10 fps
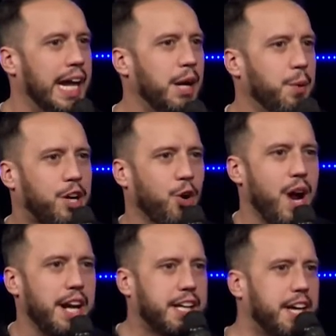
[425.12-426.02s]
he went
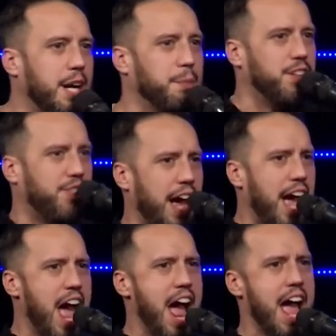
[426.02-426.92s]
Karate Kid on me. He said,
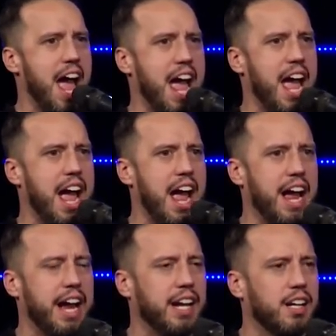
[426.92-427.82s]

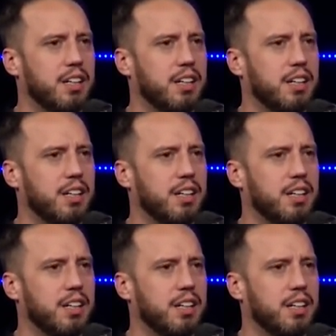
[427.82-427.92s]
hey,